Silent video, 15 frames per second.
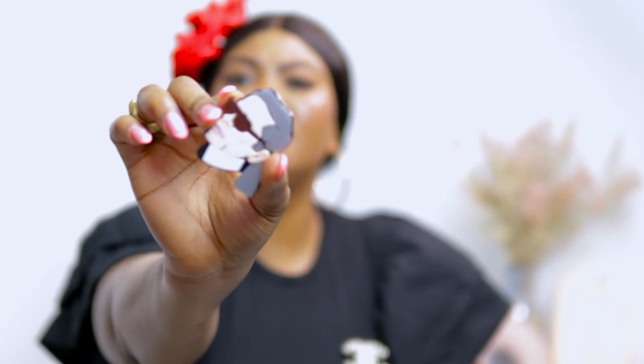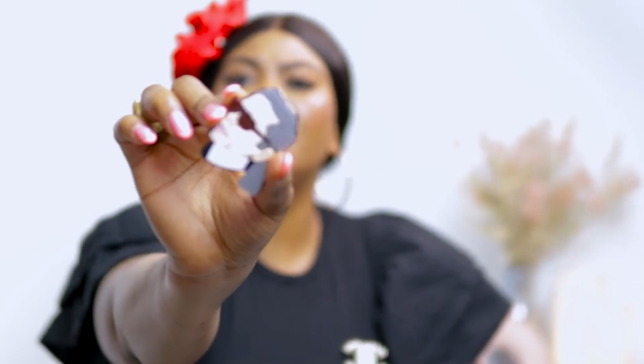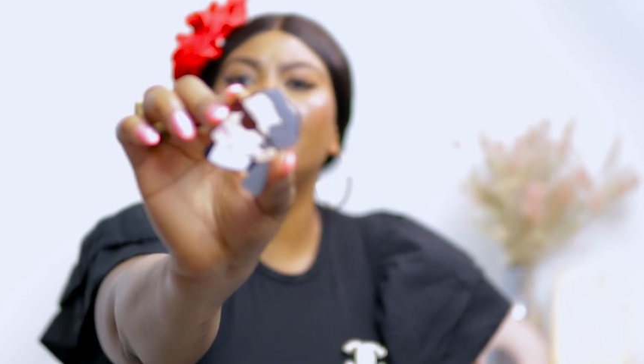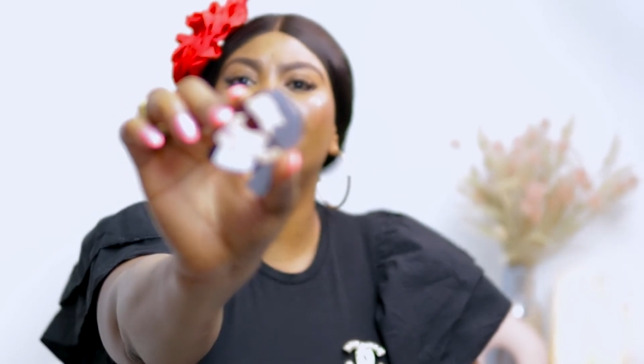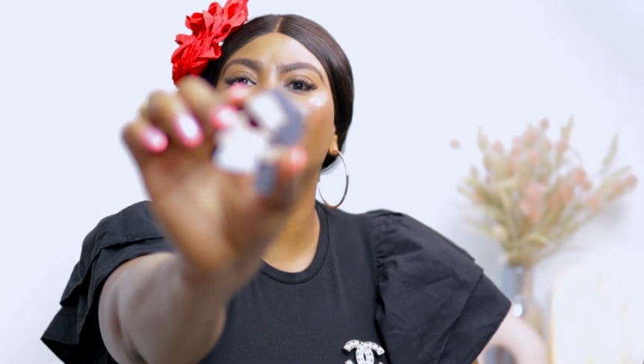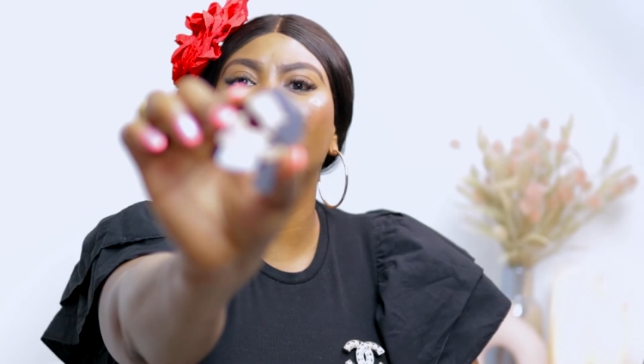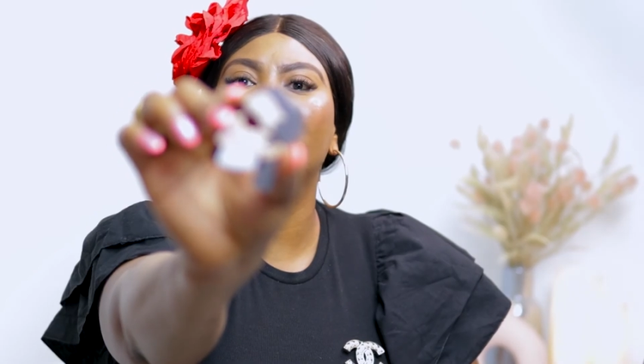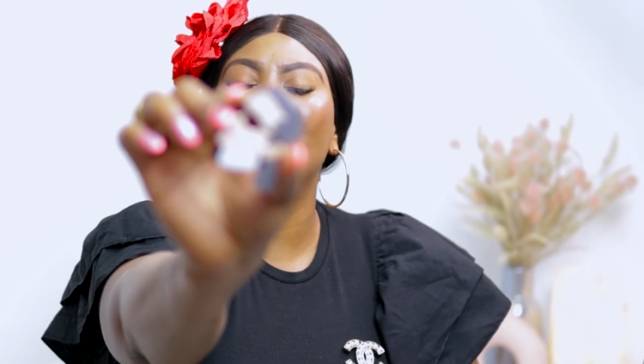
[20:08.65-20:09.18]

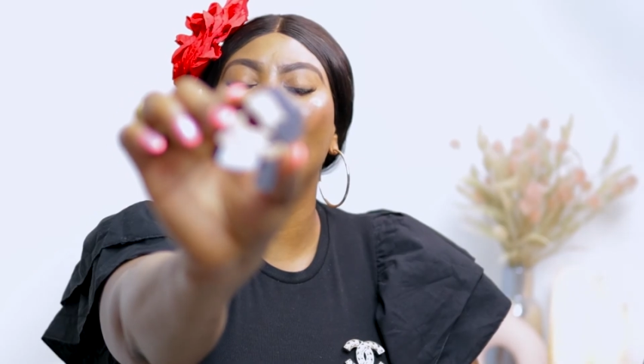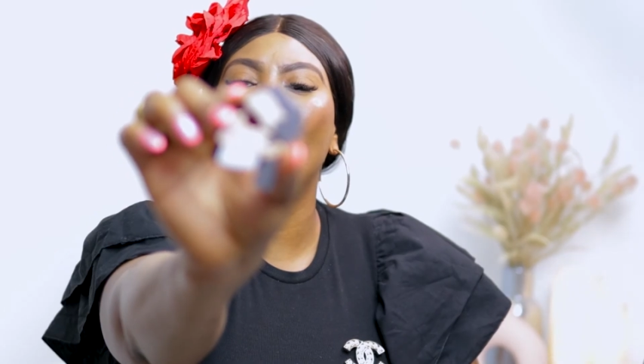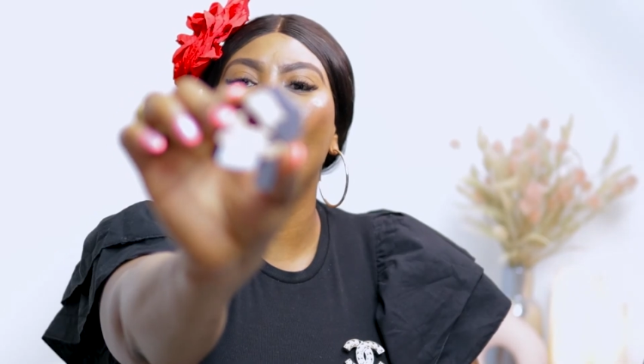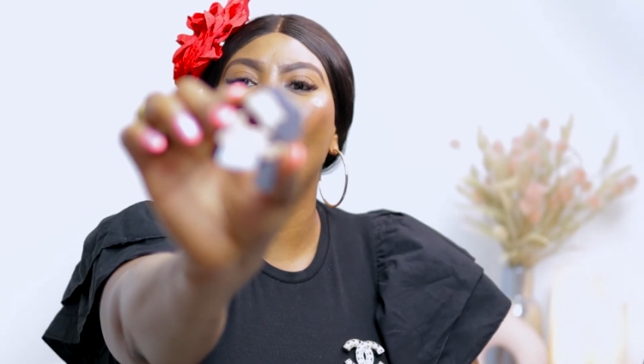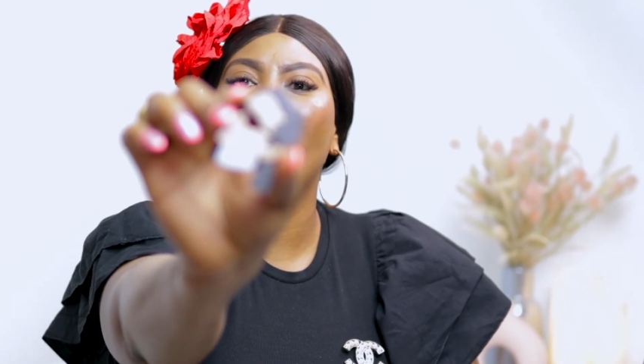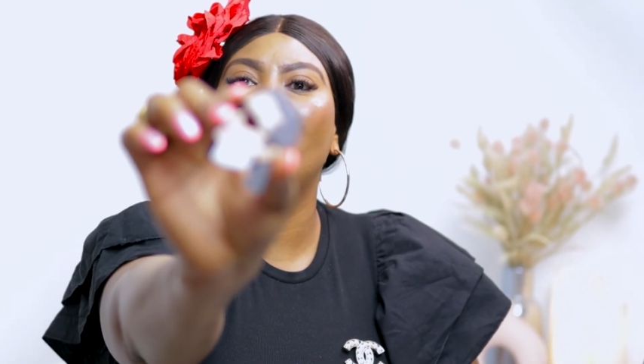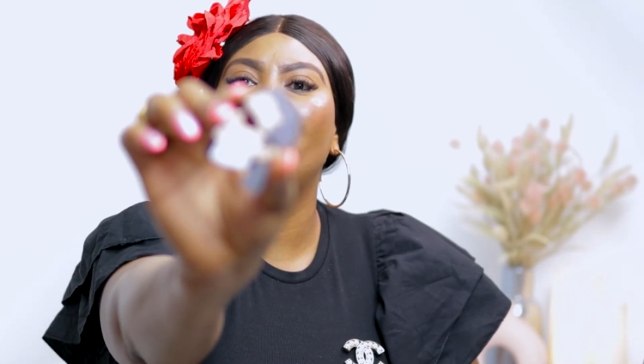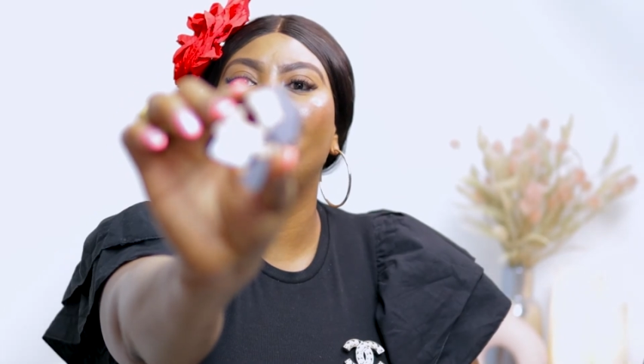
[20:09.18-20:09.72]
gifted a
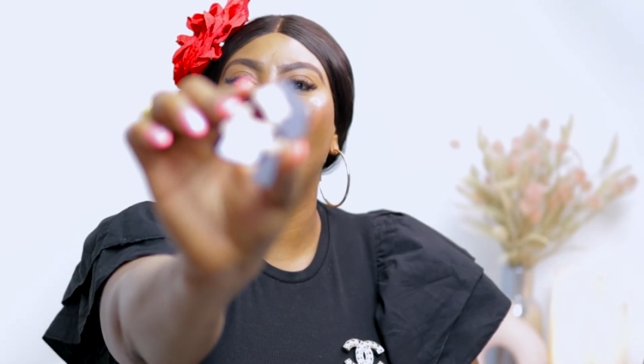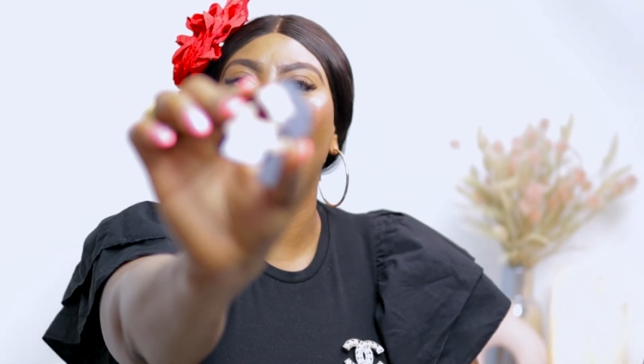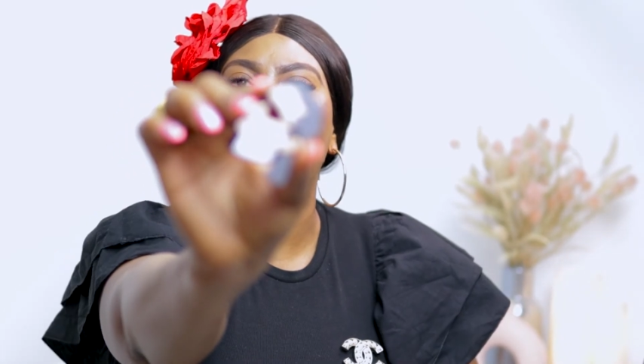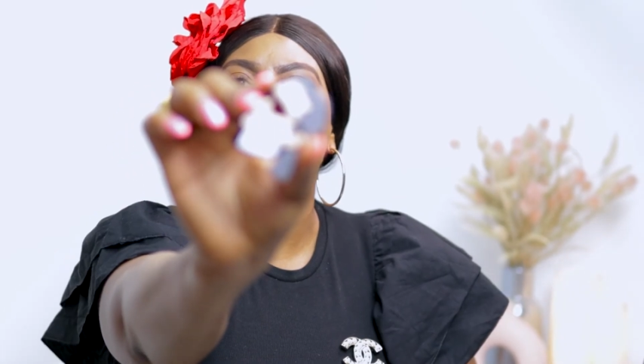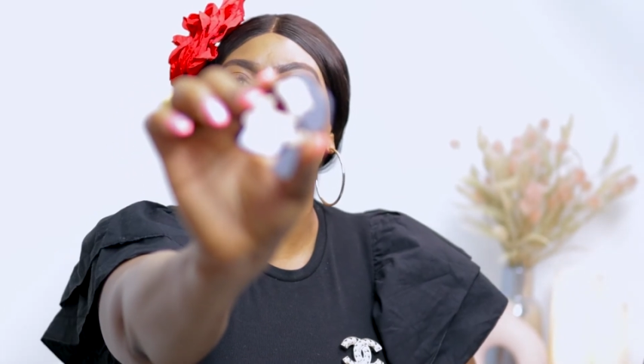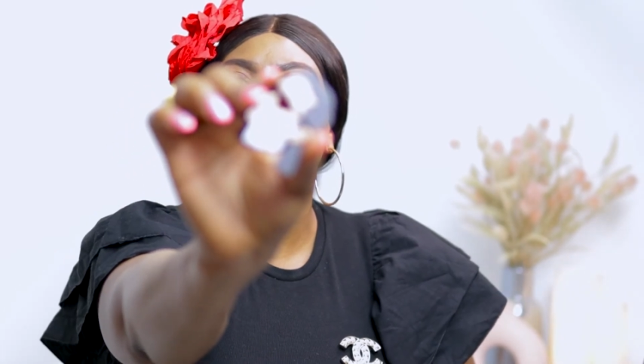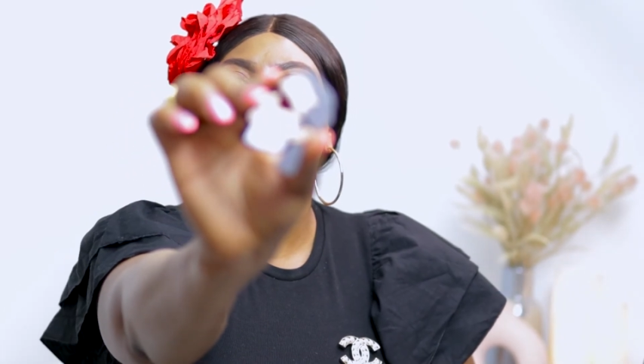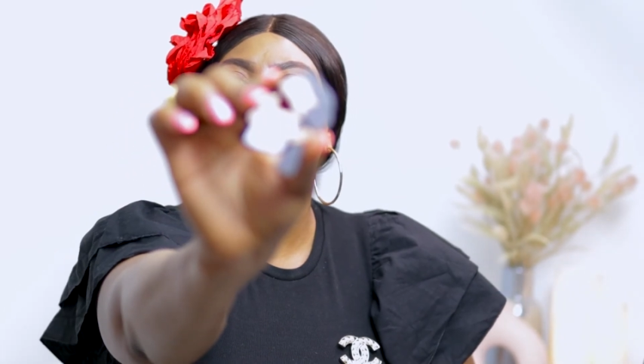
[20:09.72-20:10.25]
while
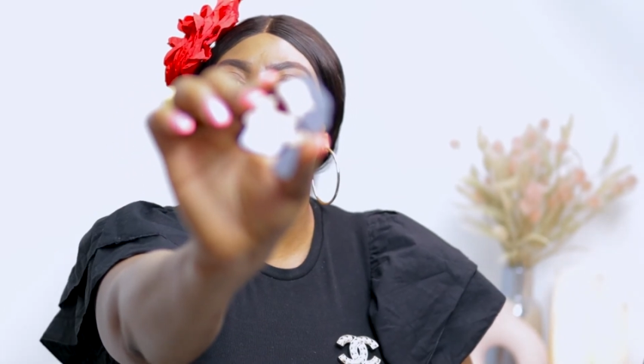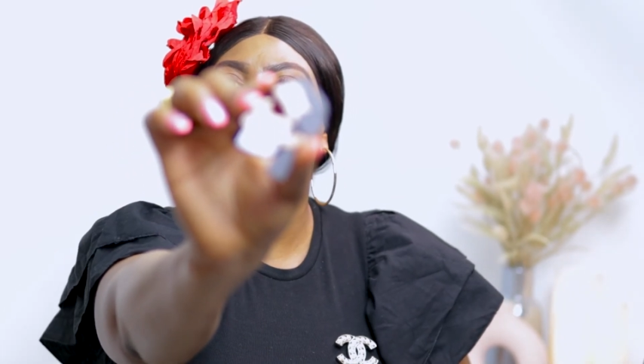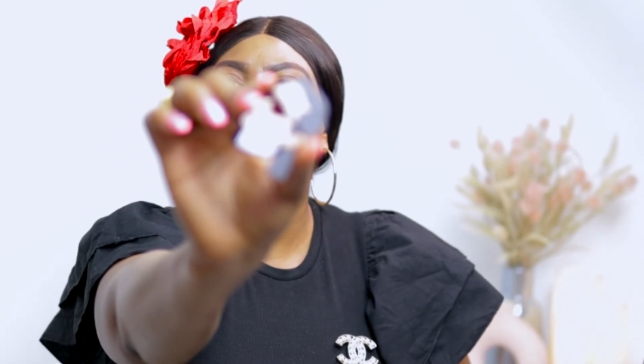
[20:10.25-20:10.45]
back. I